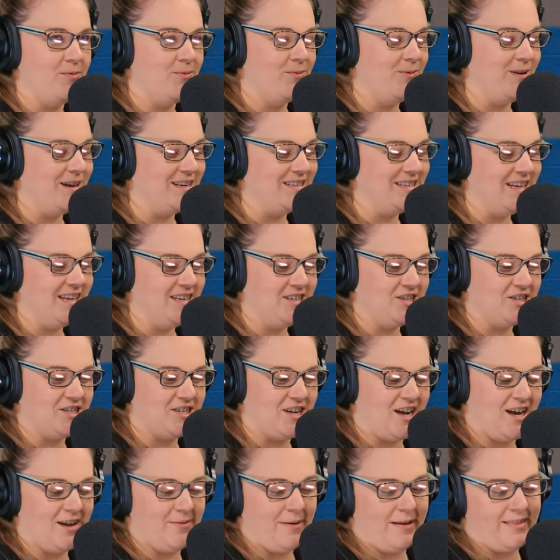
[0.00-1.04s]
about that. We did just
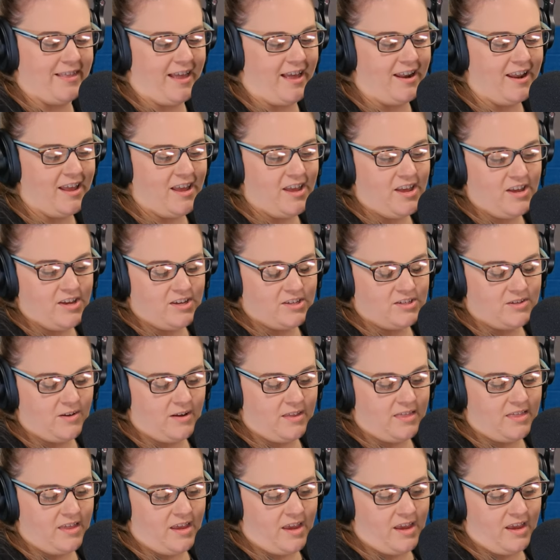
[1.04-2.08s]
talk about that. So I
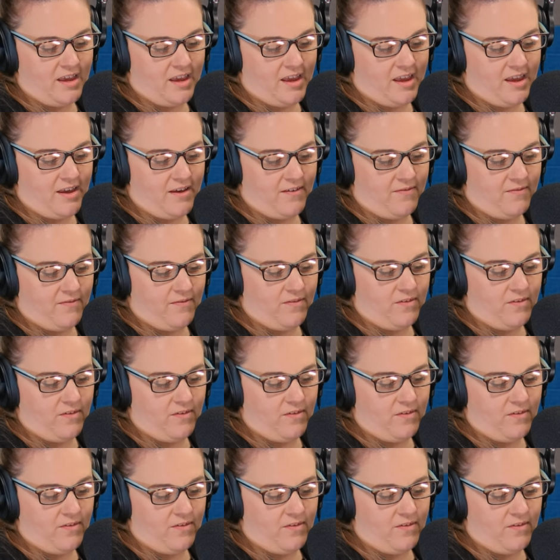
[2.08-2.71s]
think if